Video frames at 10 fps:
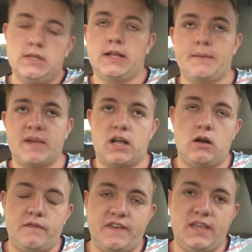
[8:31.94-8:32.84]
I got my
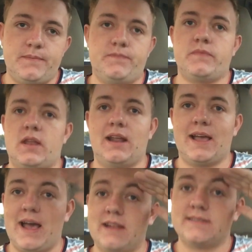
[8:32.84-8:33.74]
coffee, and I
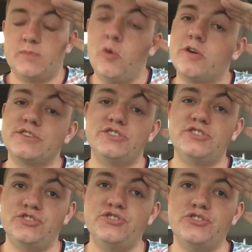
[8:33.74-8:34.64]
got some orange
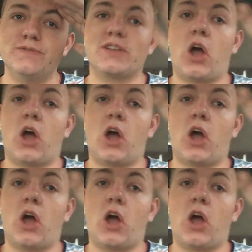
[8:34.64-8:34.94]
juice,